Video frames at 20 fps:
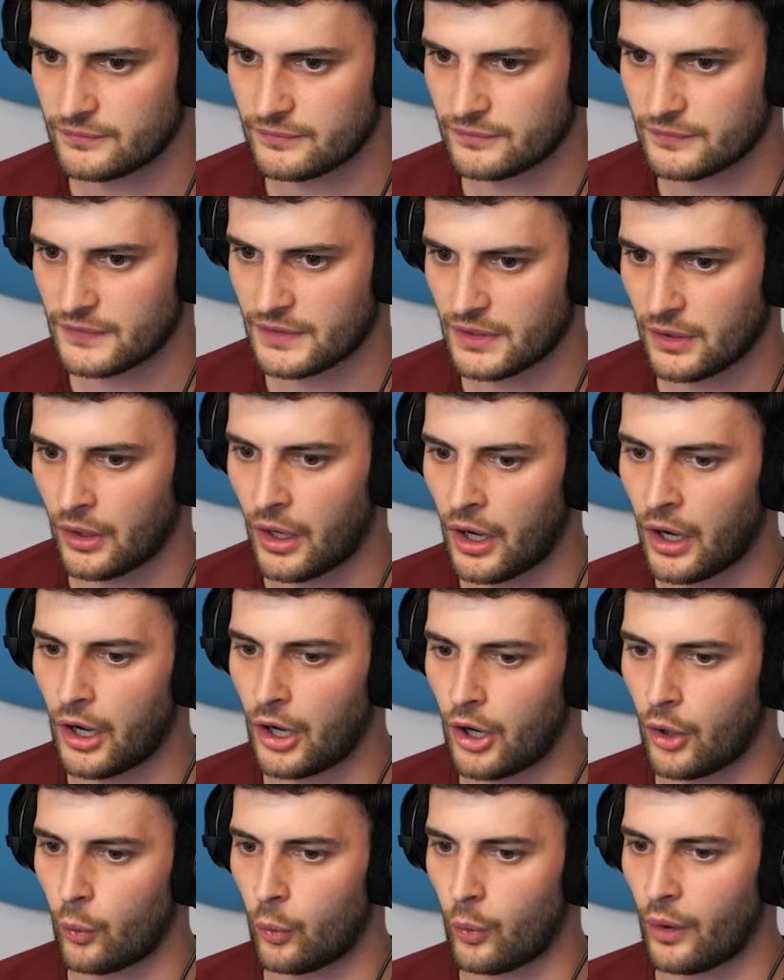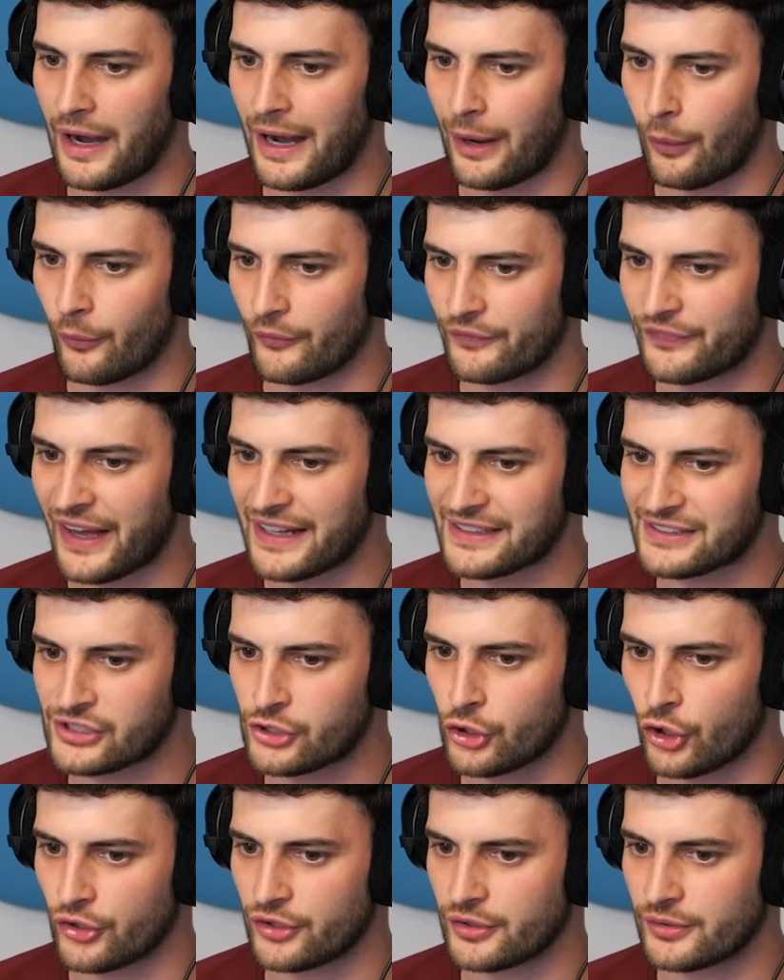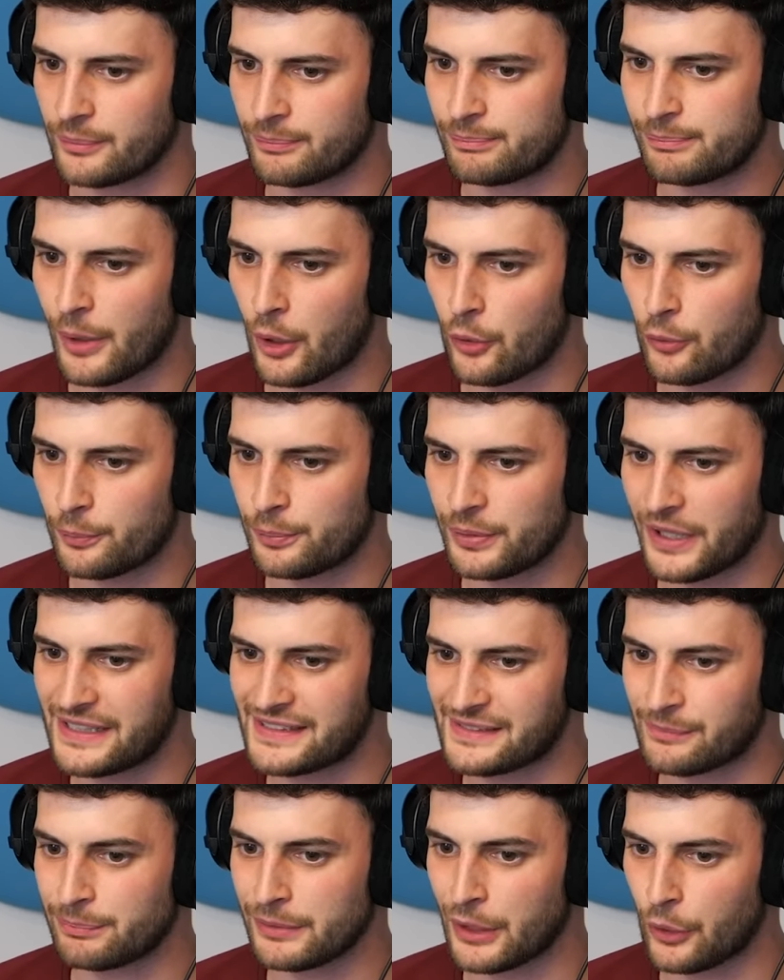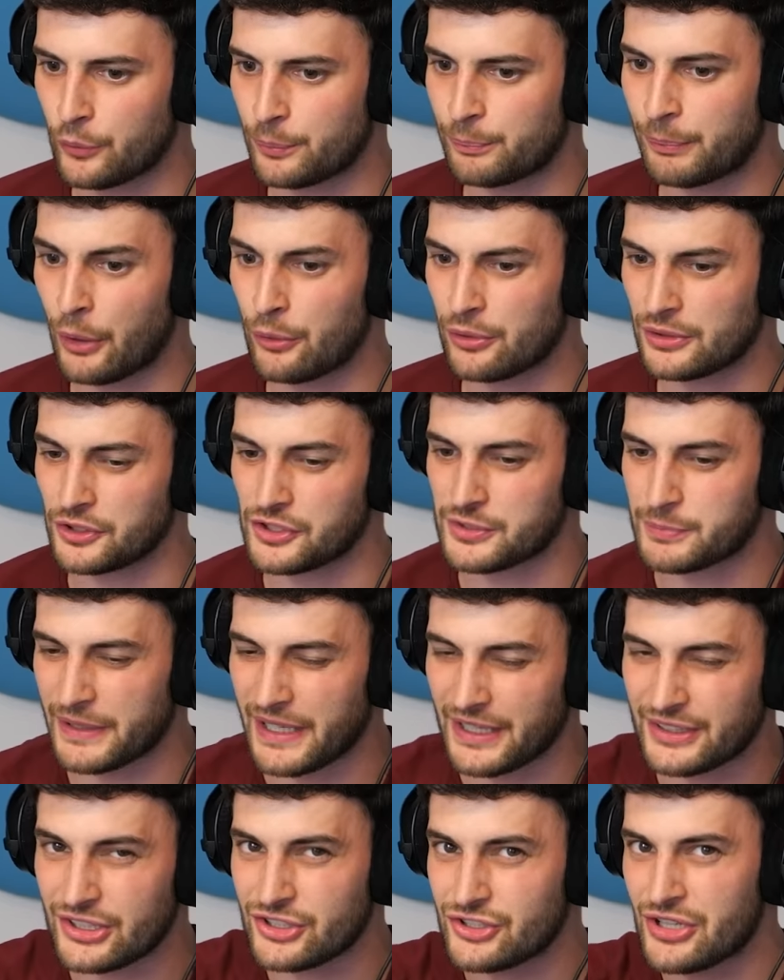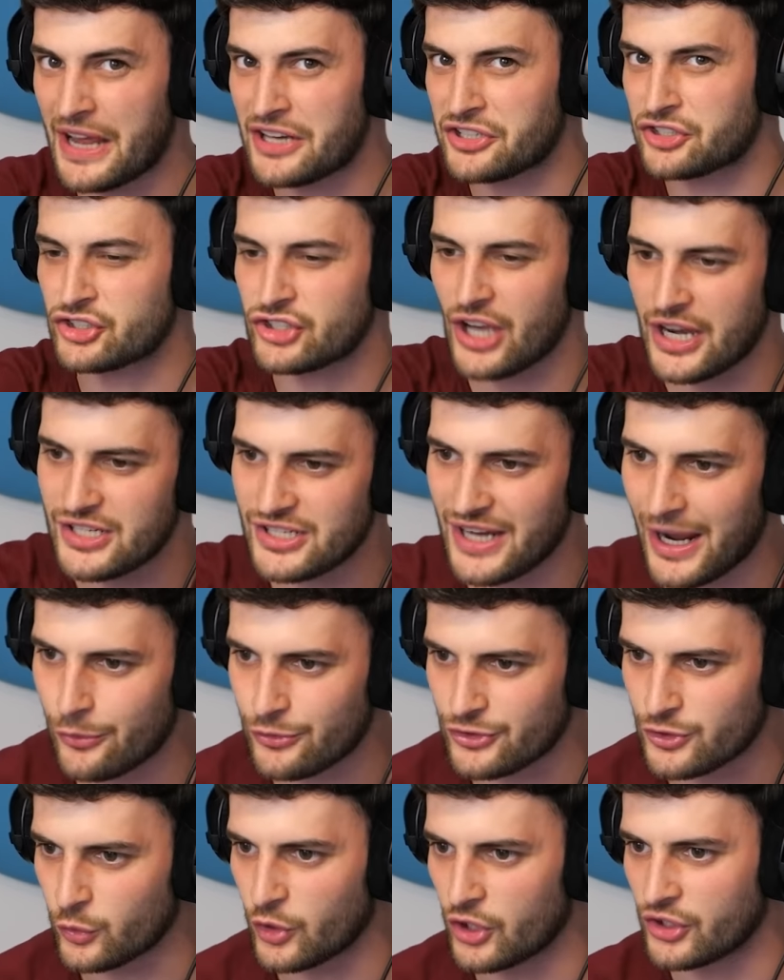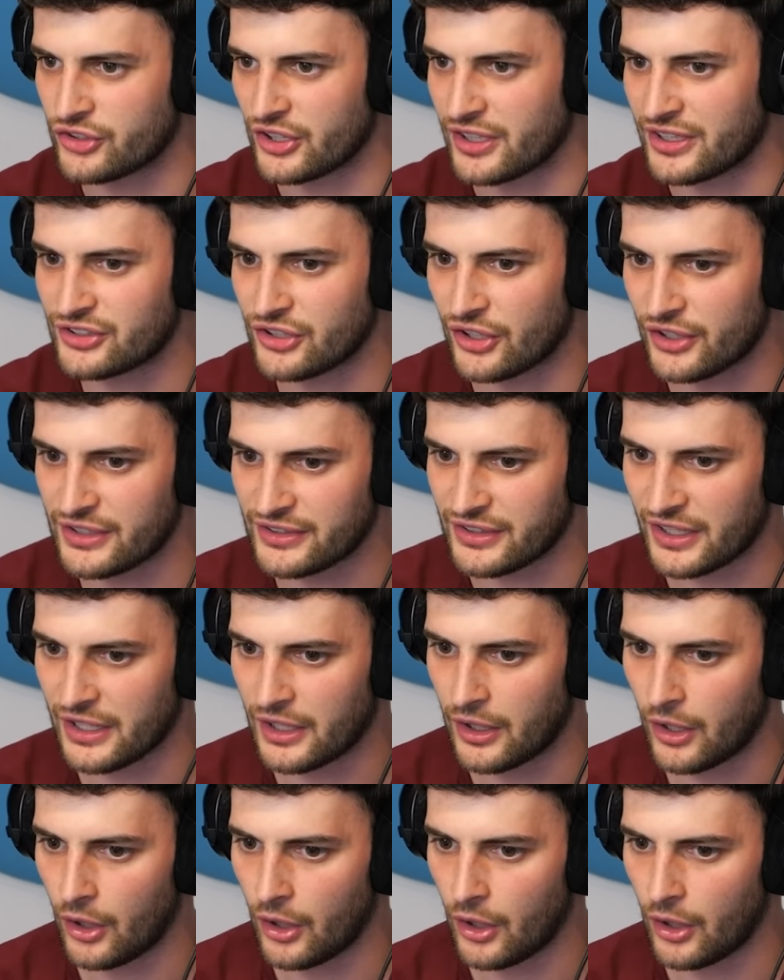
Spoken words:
Oh, my God. Oh, wow. That's good. Boat plays, boat clicks, but you have to extend out towards it. That's not easy.